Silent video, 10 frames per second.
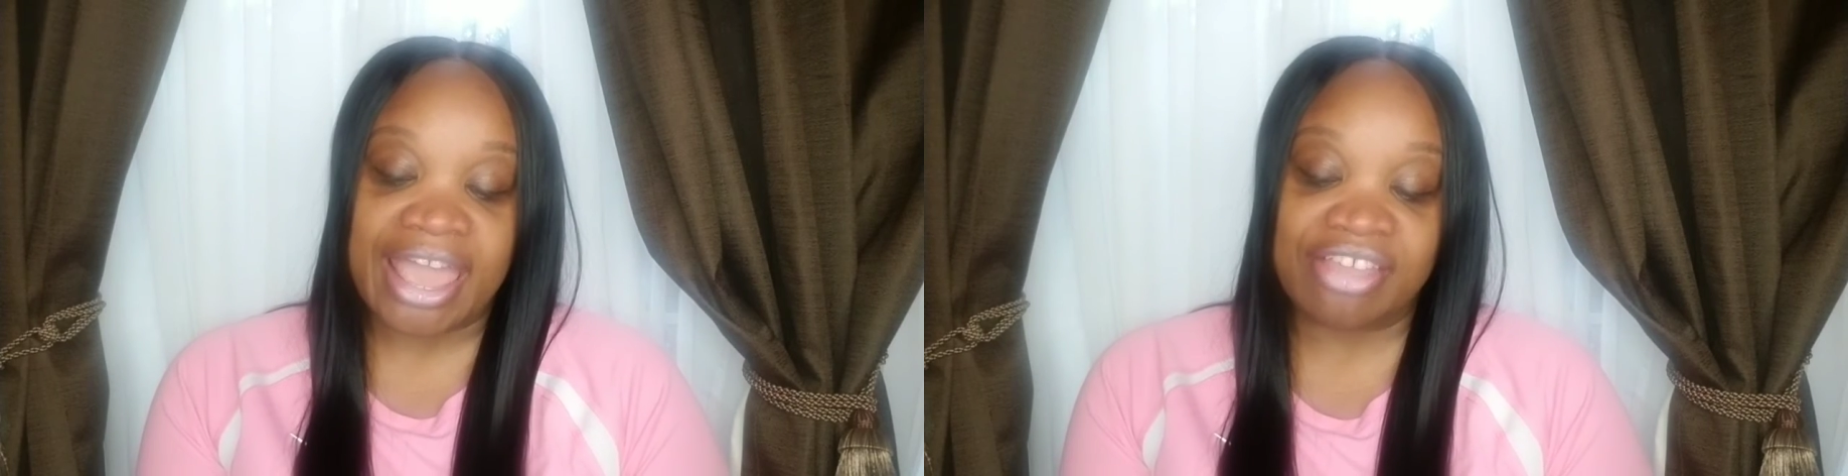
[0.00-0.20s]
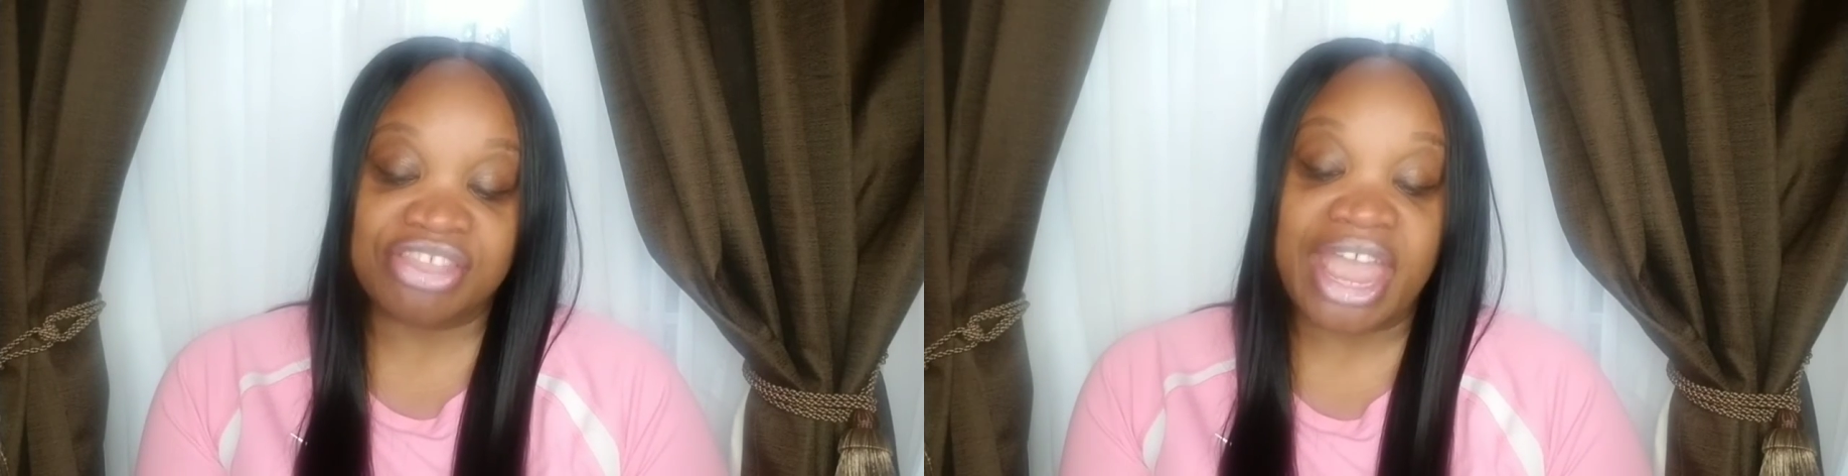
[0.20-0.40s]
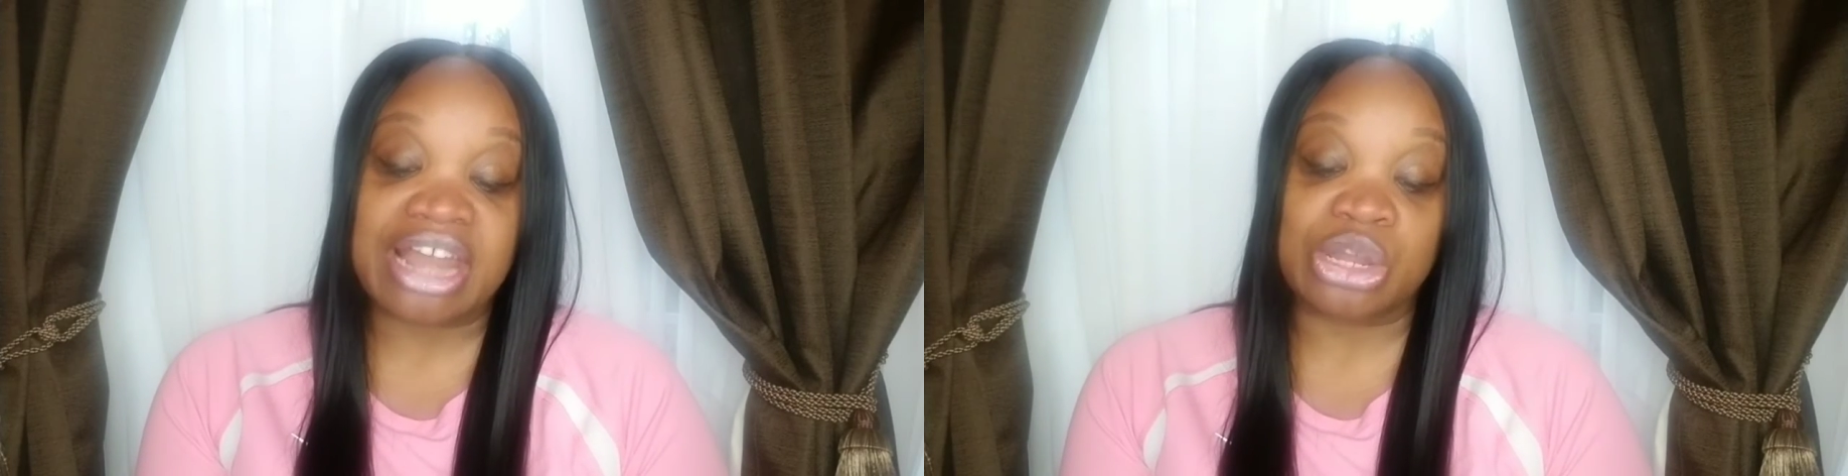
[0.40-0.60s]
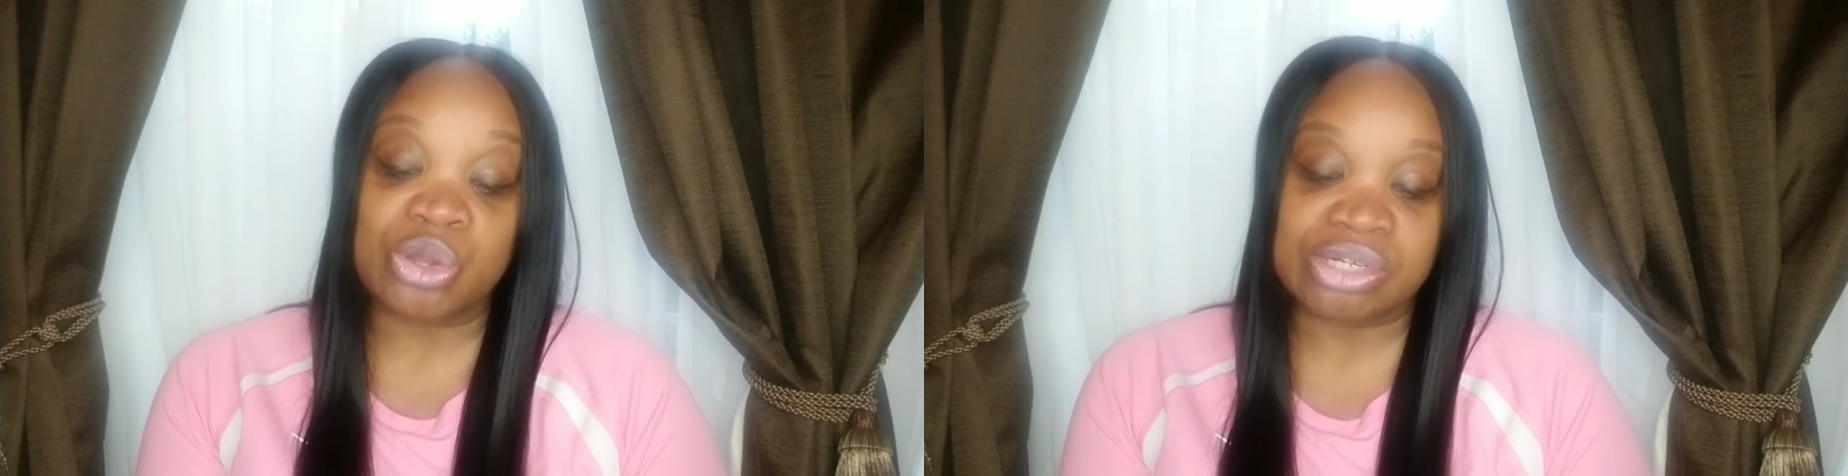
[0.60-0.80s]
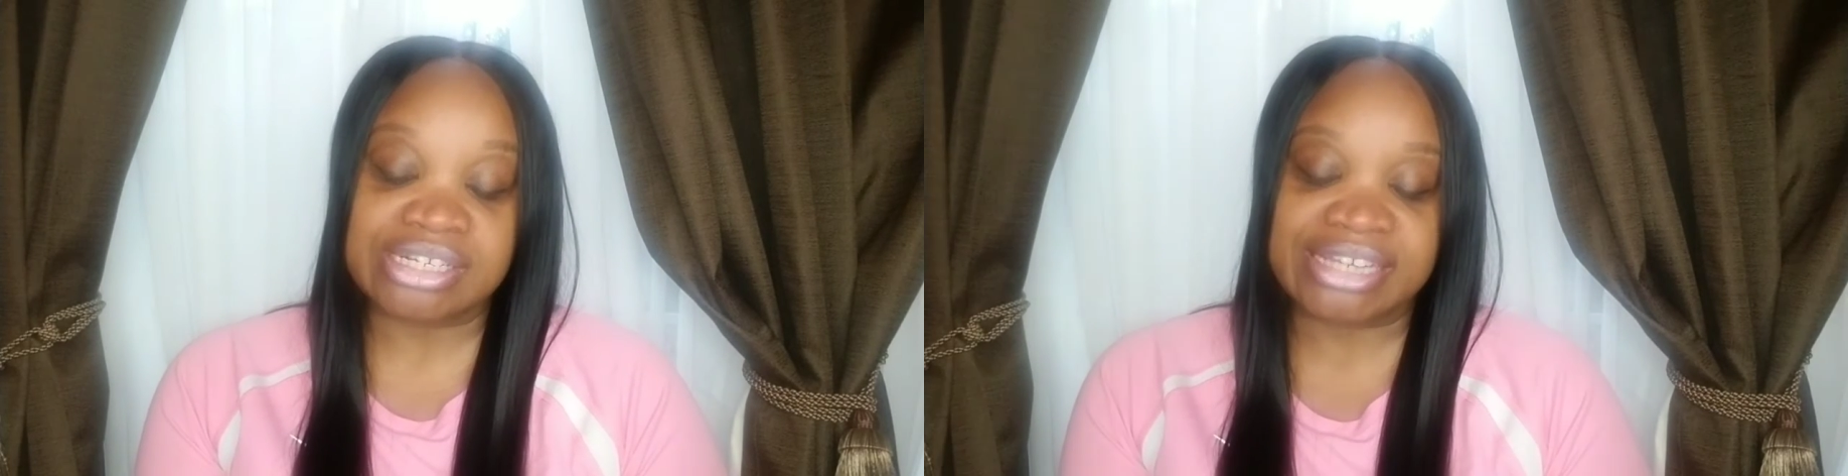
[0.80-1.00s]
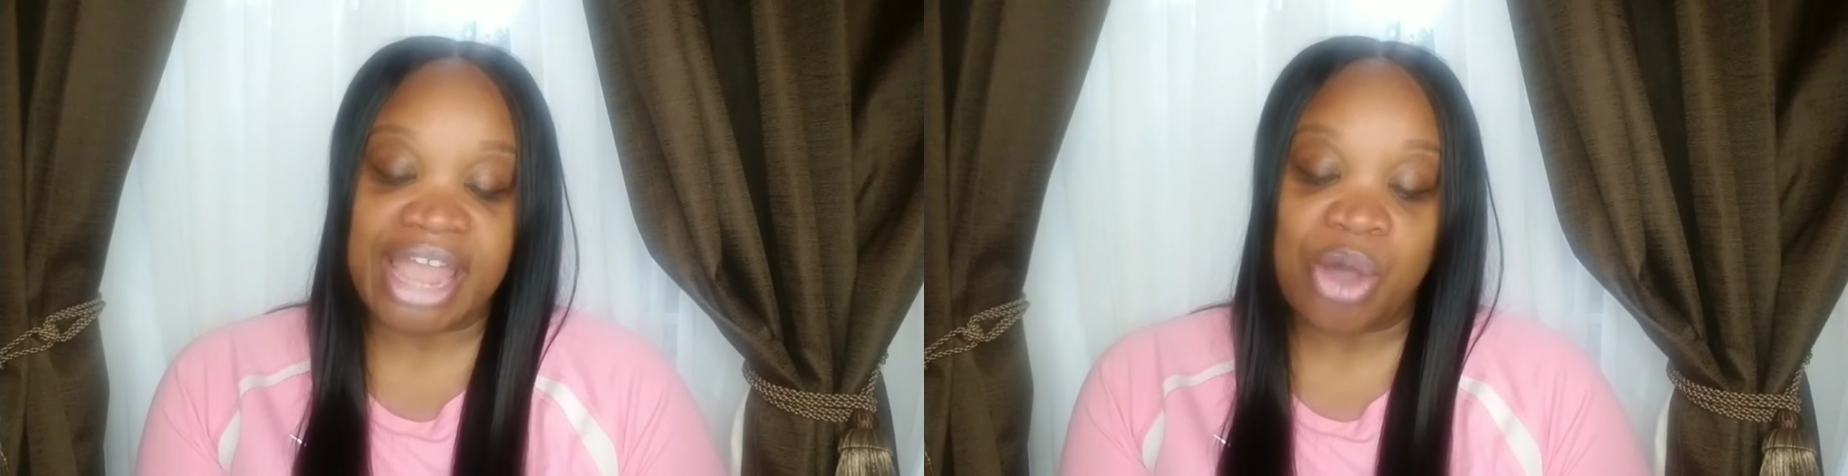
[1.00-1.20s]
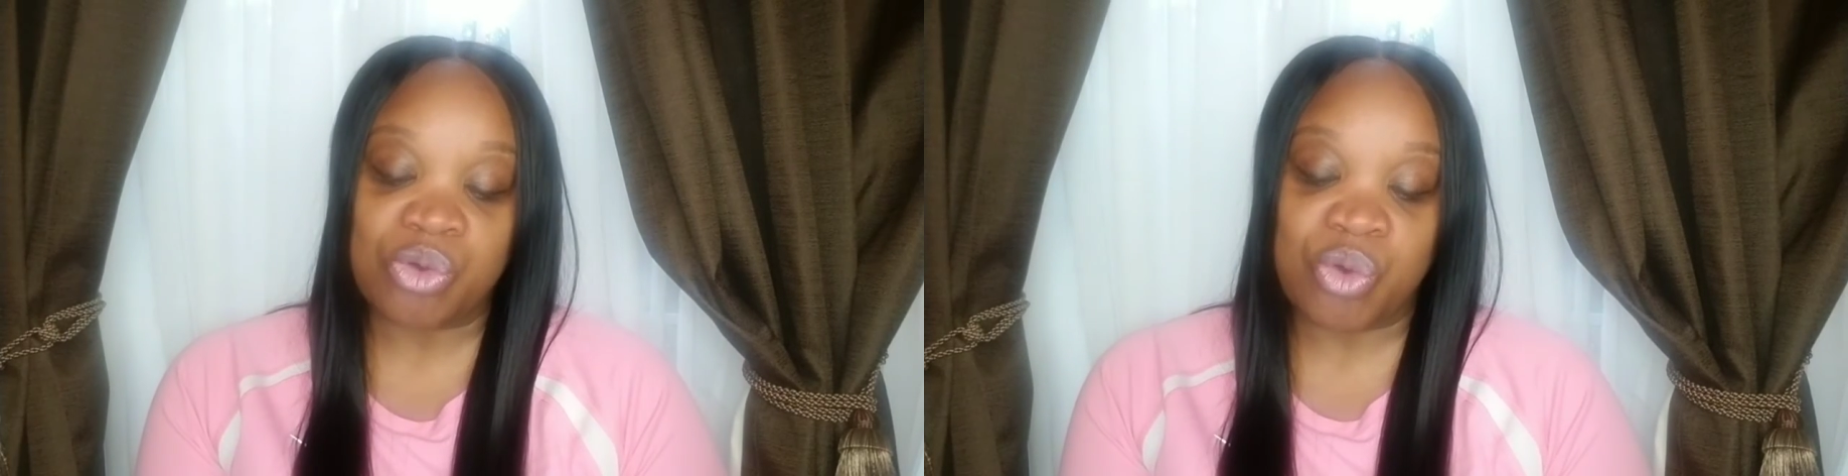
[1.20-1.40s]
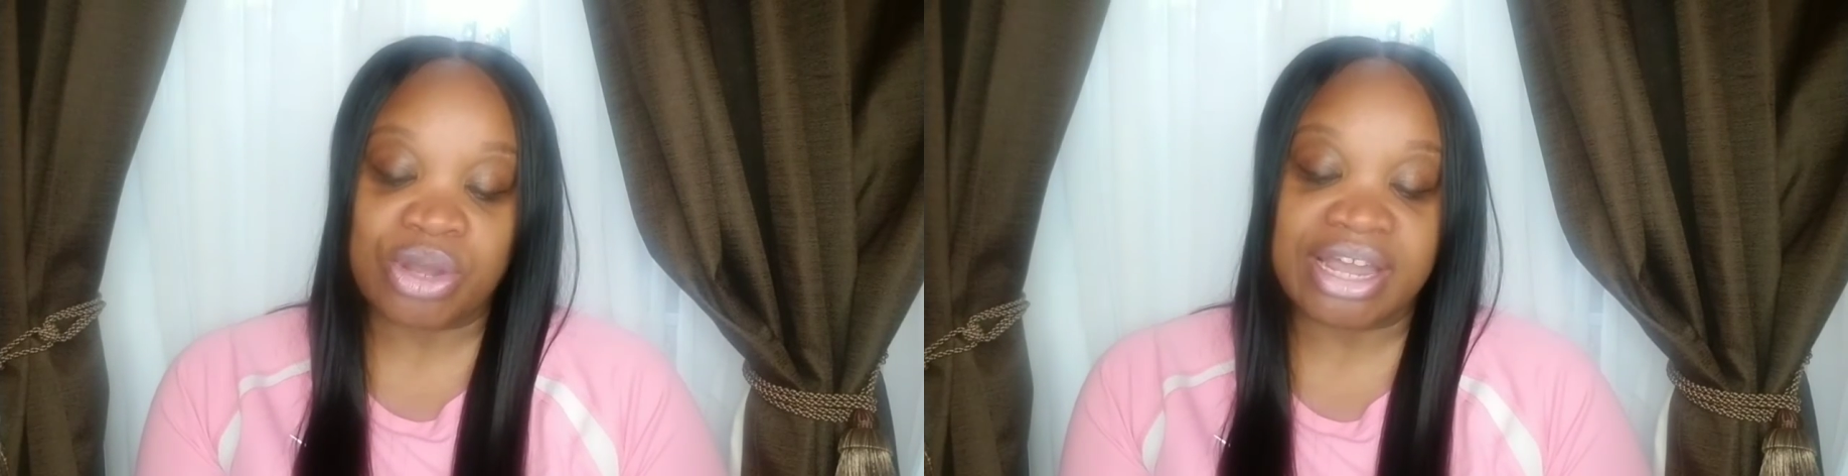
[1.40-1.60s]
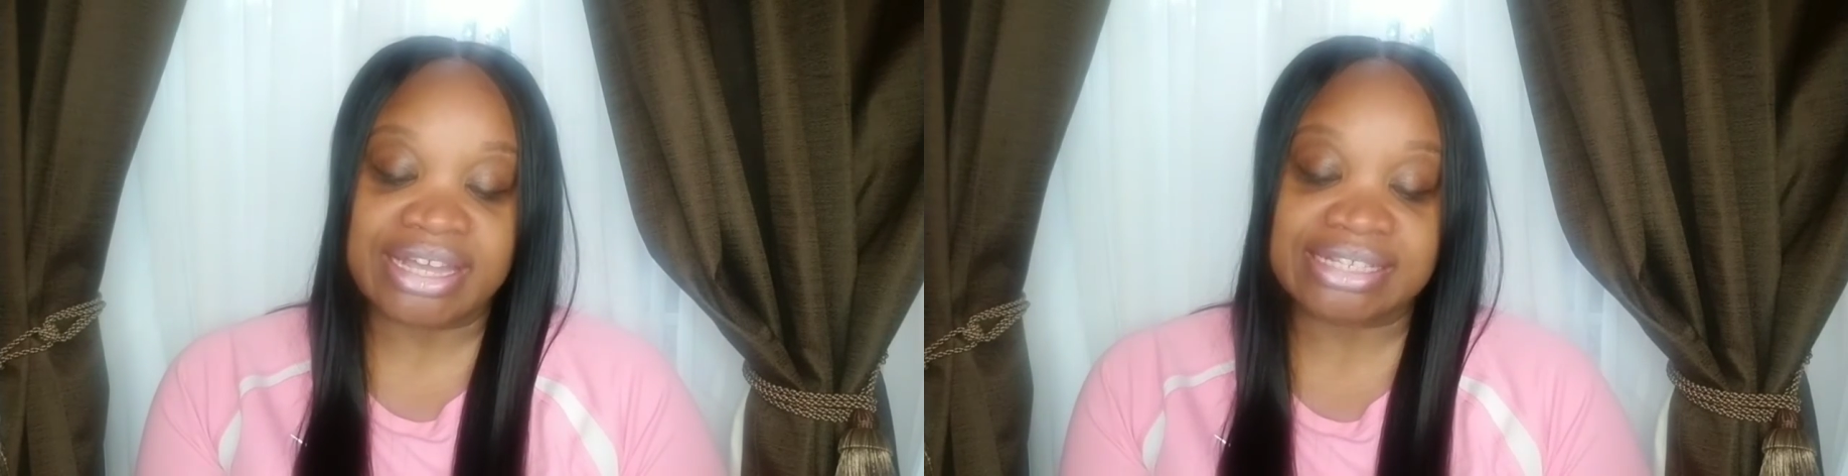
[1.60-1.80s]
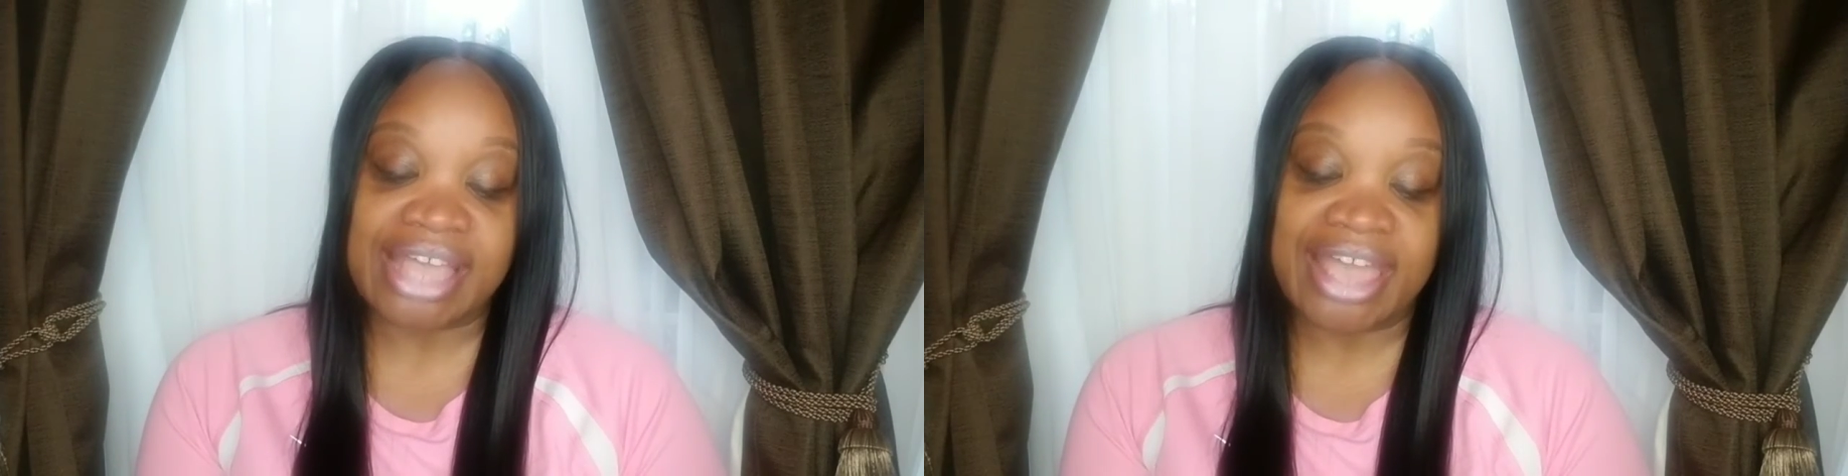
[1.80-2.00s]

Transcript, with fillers: and they looked down on us